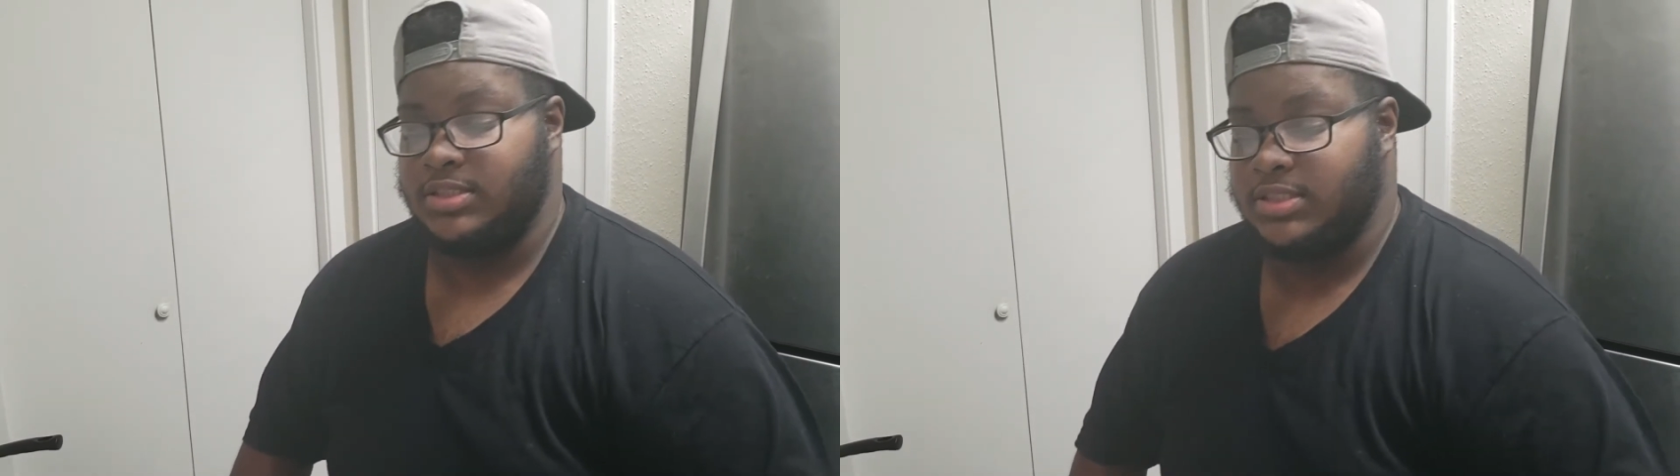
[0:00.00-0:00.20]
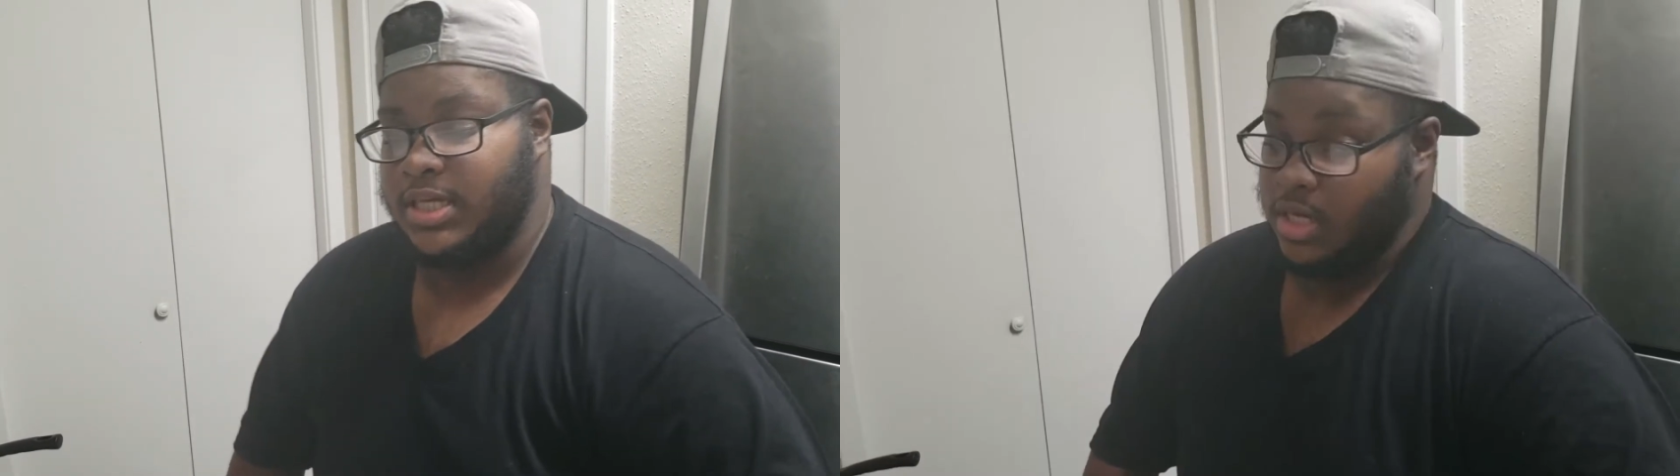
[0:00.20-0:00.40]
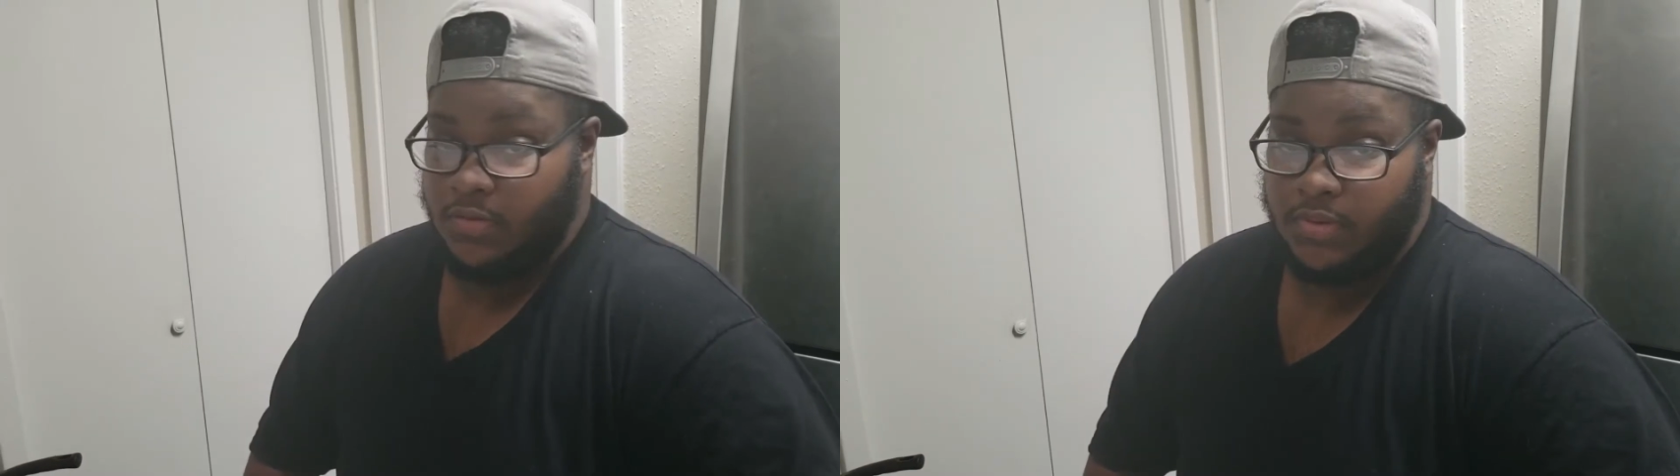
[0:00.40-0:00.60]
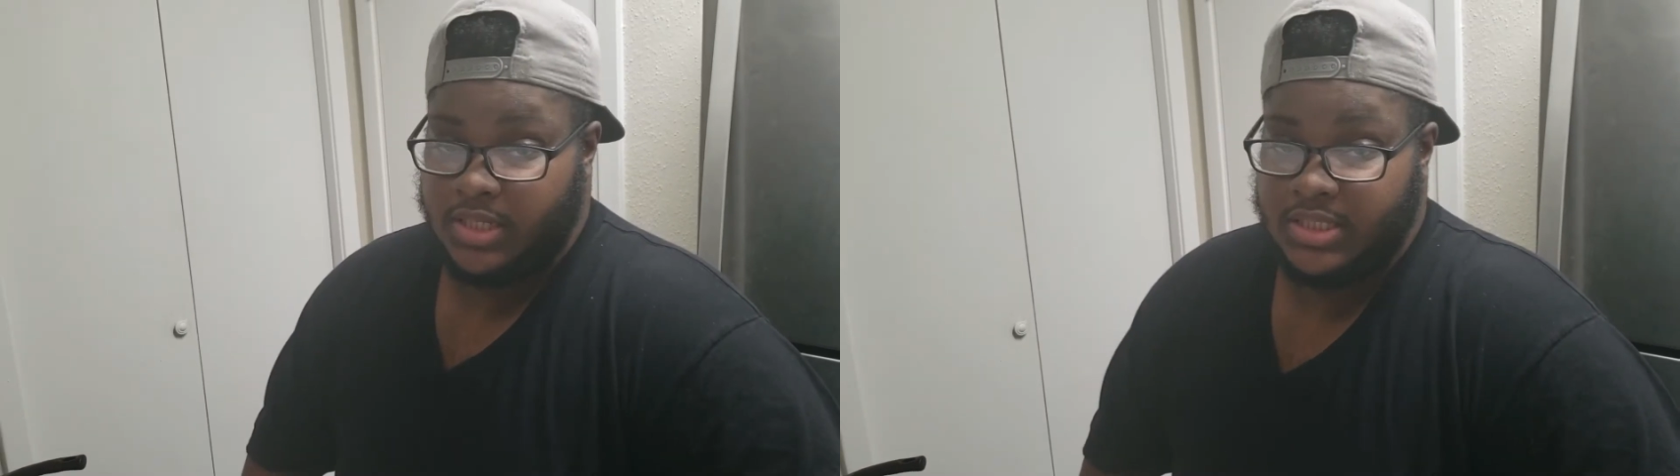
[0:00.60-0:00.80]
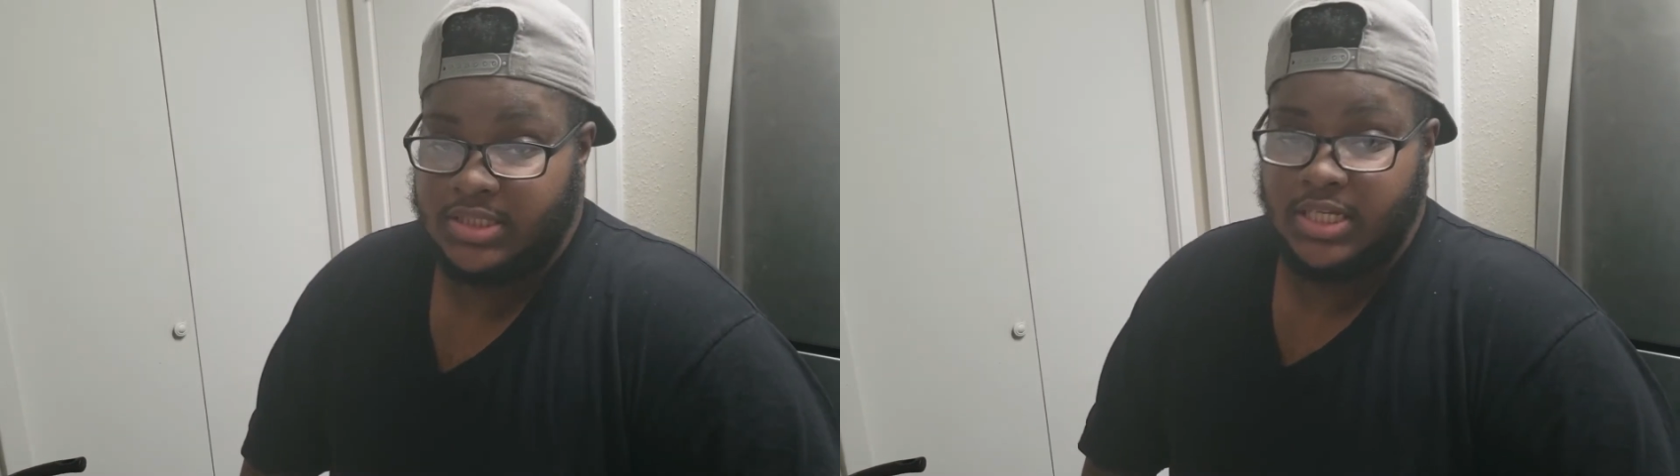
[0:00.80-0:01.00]
And with
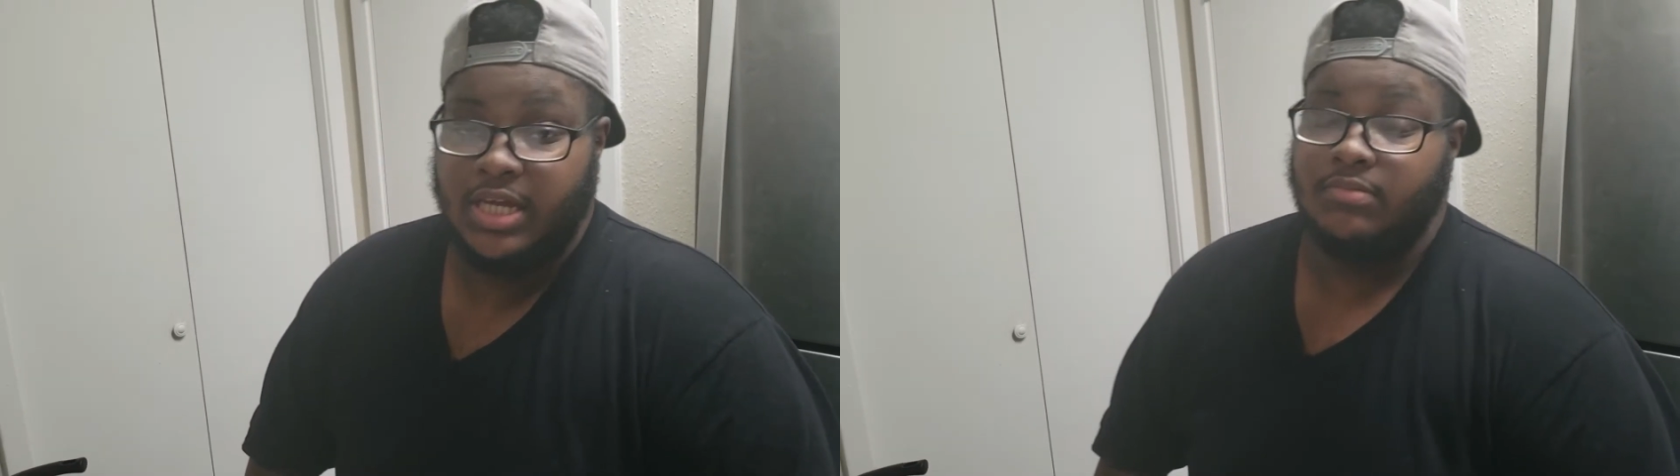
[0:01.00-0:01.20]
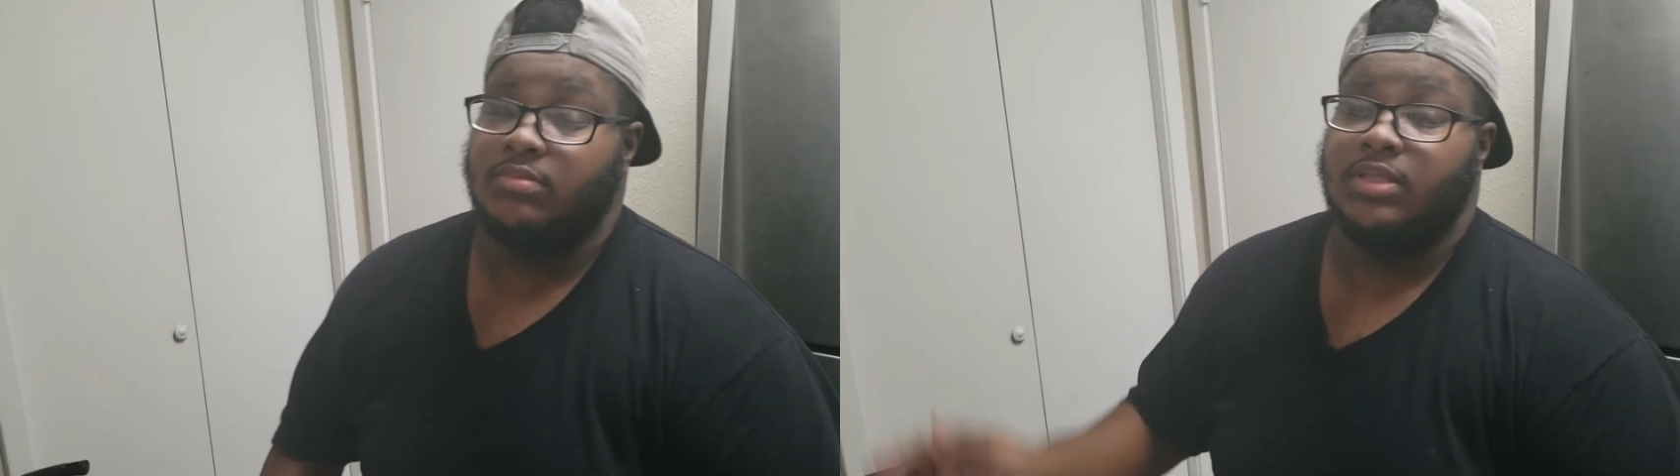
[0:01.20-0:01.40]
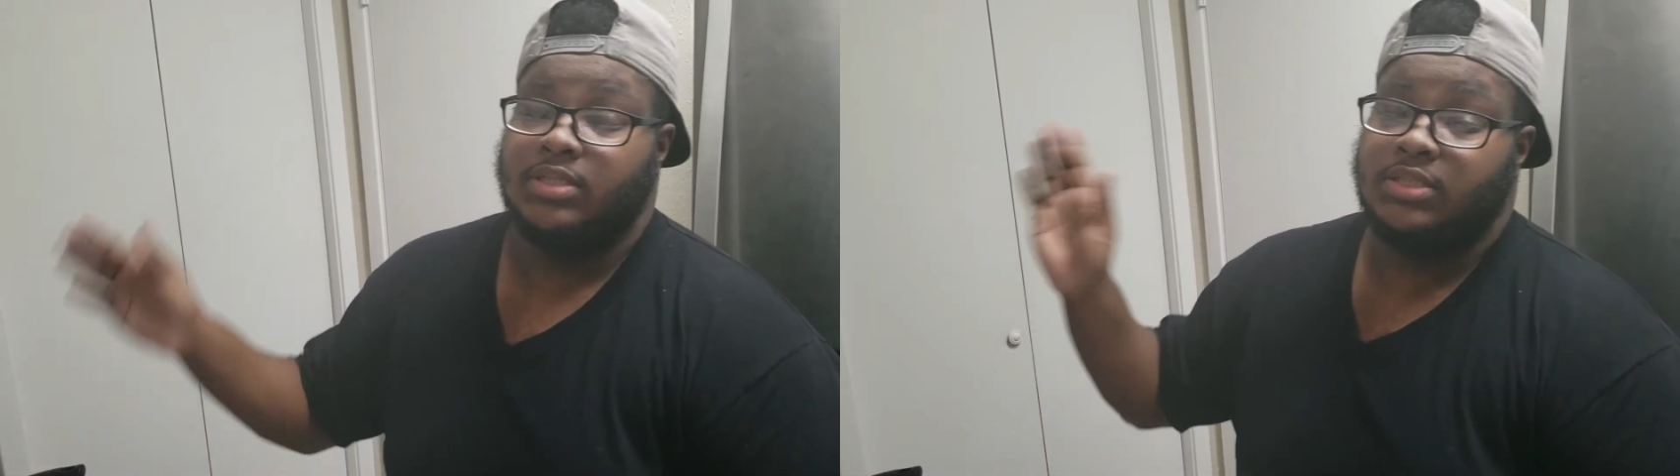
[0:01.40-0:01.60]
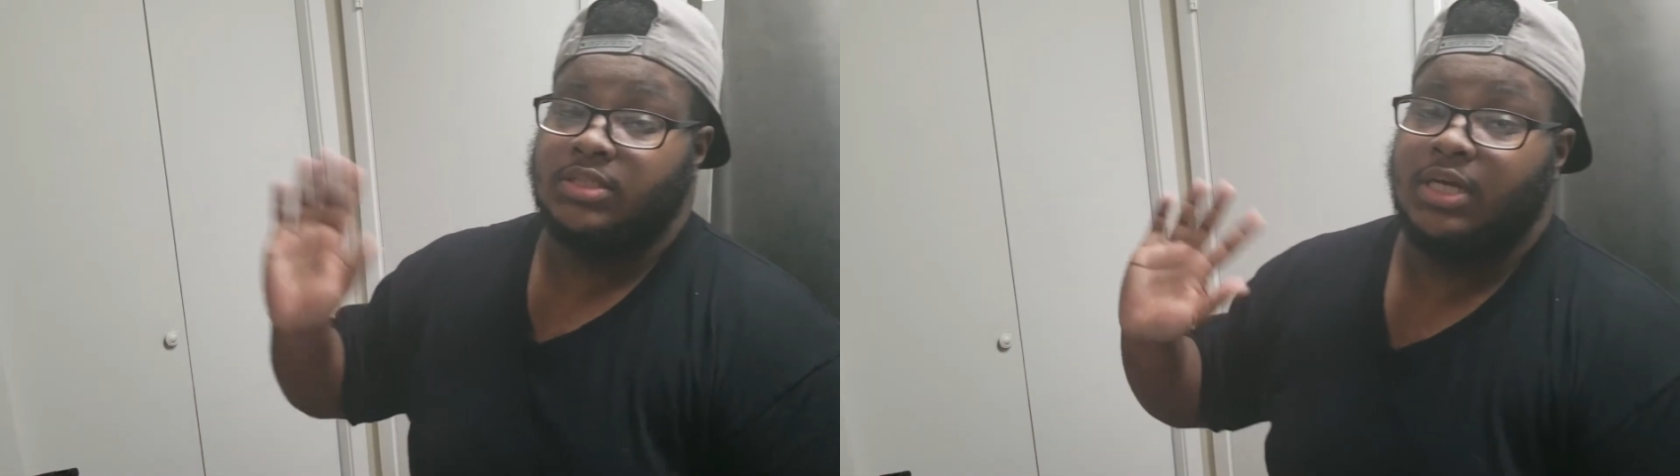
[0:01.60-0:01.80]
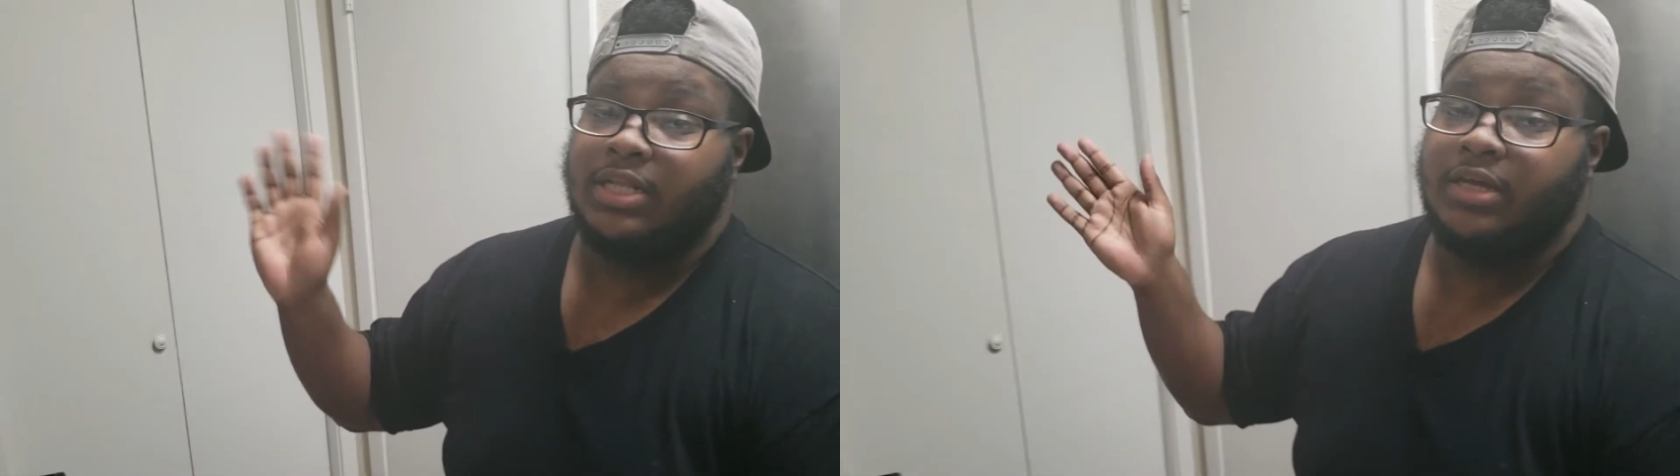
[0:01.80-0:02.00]
that said, I'll see
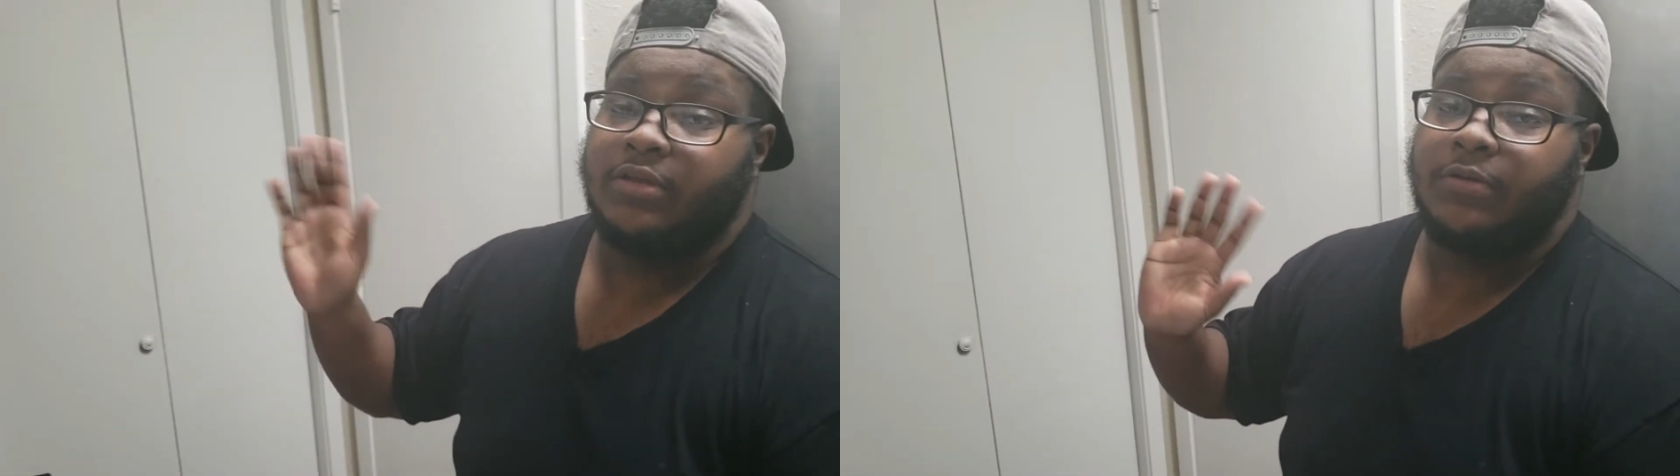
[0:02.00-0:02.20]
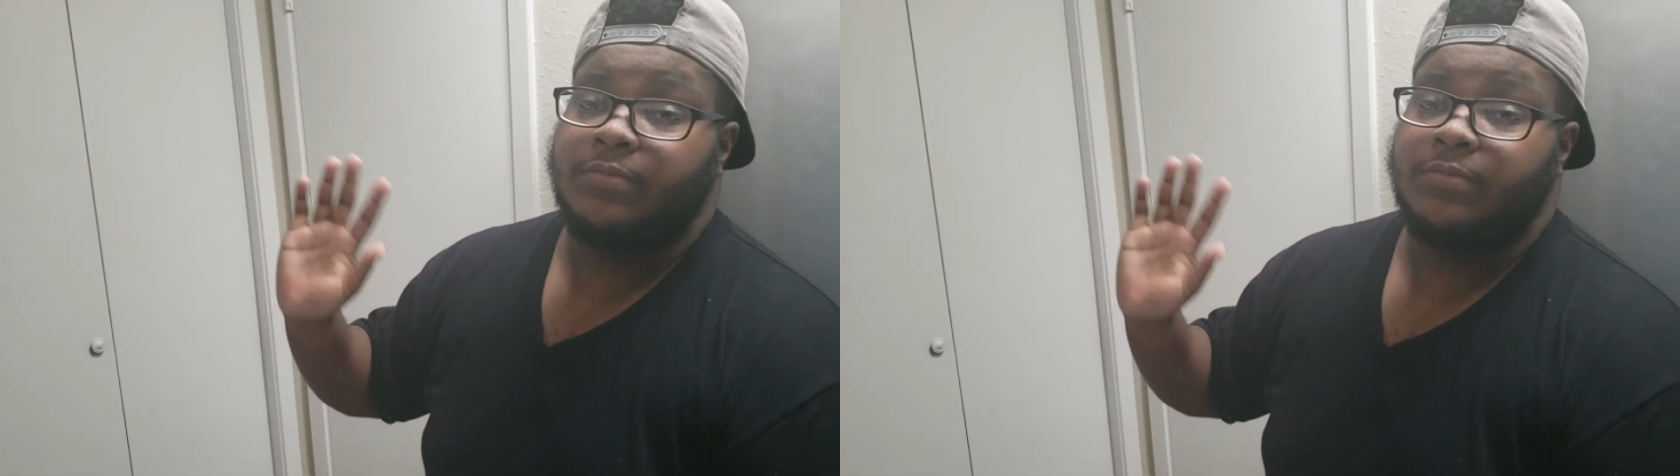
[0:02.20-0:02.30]
y'all later.